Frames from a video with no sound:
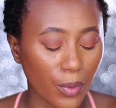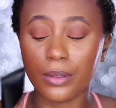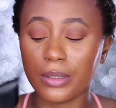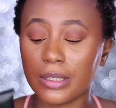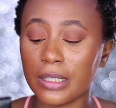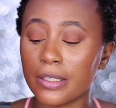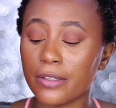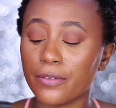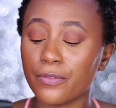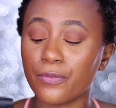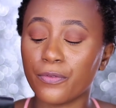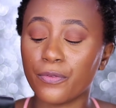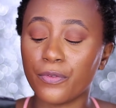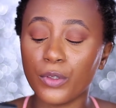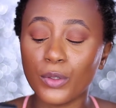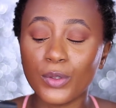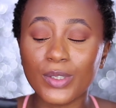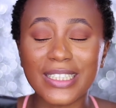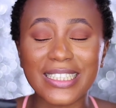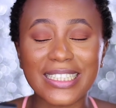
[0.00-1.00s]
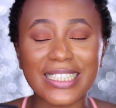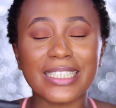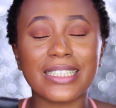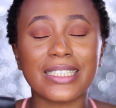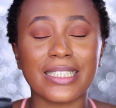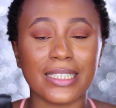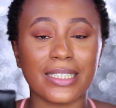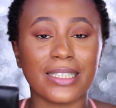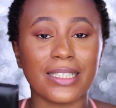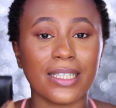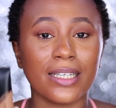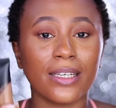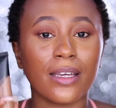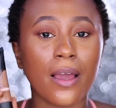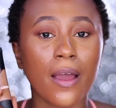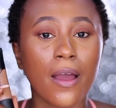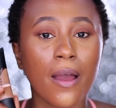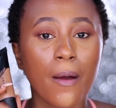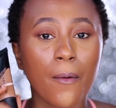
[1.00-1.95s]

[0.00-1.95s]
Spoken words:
The Fluidicity